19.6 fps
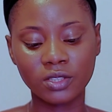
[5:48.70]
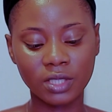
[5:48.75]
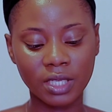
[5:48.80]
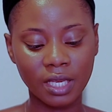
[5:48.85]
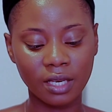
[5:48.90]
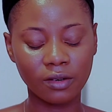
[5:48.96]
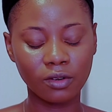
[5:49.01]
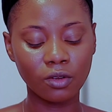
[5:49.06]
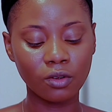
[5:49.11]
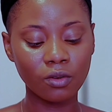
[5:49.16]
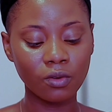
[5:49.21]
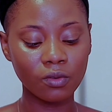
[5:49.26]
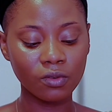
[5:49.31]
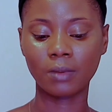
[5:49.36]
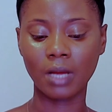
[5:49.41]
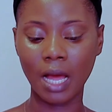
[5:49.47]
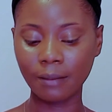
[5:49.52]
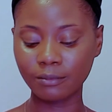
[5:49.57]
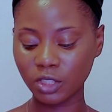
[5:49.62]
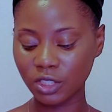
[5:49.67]
you can use.
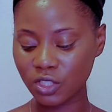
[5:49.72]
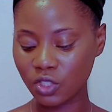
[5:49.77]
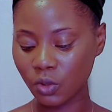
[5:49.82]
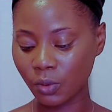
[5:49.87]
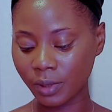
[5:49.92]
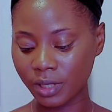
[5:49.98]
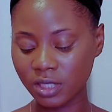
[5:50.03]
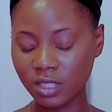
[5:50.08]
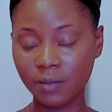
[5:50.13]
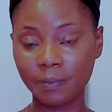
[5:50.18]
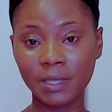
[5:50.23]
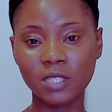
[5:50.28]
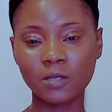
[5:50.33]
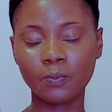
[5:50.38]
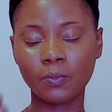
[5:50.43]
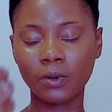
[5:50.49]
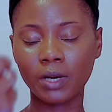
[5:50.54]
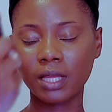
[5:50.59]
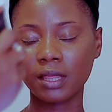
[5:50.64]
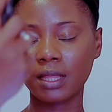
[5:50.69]
I'm just going to be
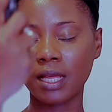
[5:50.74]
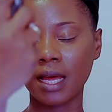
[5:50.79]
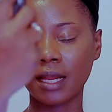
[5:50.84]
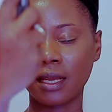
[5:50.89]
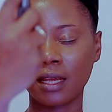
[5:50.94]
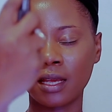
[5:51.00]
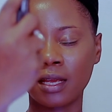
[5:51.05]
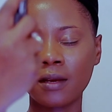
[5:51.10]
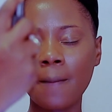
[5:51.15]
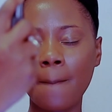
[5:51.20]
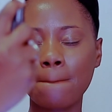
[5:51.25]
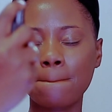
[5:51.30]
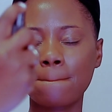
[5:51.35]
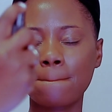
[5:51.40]
spraying that in